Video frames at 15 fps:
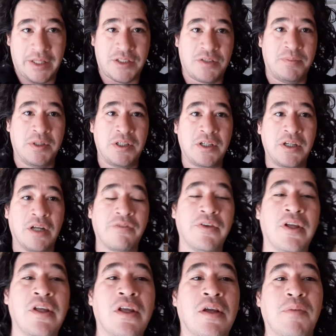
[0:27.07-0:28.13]
should be good enough.
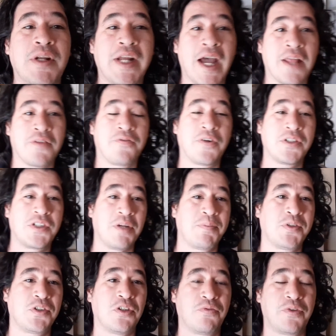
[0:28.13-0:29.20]
But yeah, the first
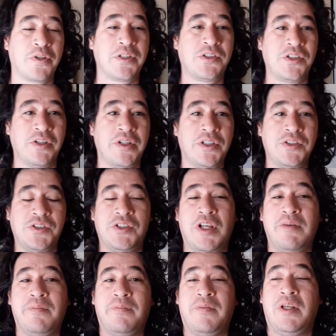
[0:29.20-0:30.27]
episode for the series is
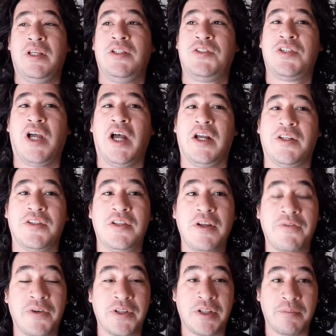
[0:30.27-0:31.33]

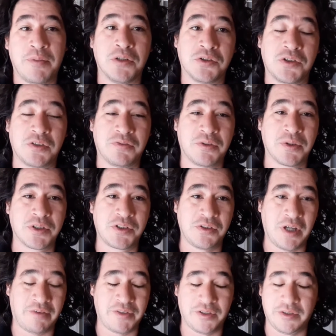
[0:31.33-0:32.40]
different than most. Of course,
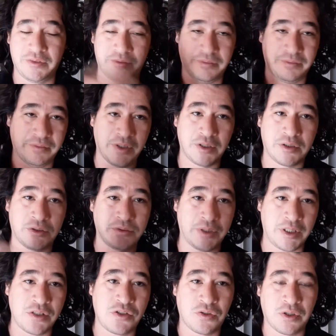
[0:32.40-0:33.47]
you have your little
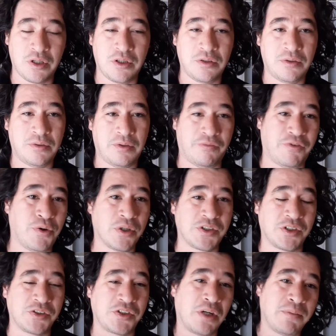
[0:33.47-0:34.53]
intro. Of course,
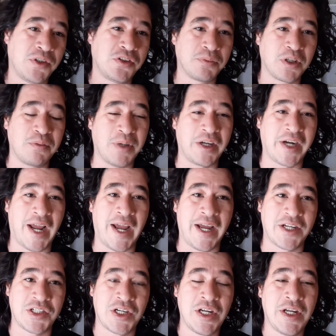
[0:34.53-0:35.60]
there's going to be something about
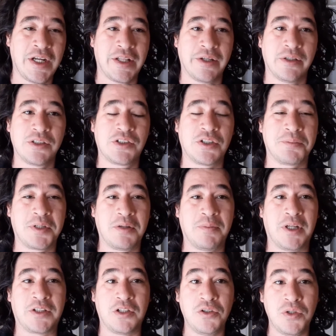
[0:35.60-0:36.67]
Ash. There is something
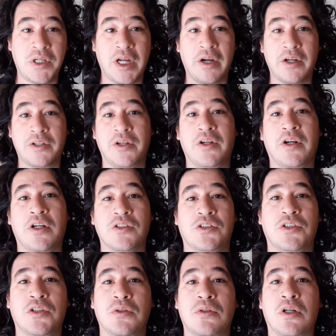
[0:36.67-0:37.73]
about the new character
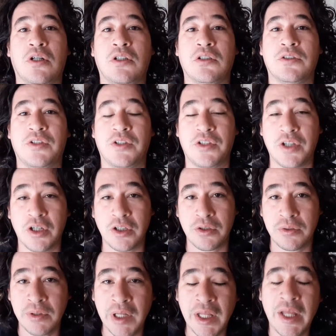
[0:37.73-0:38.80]
also called Go.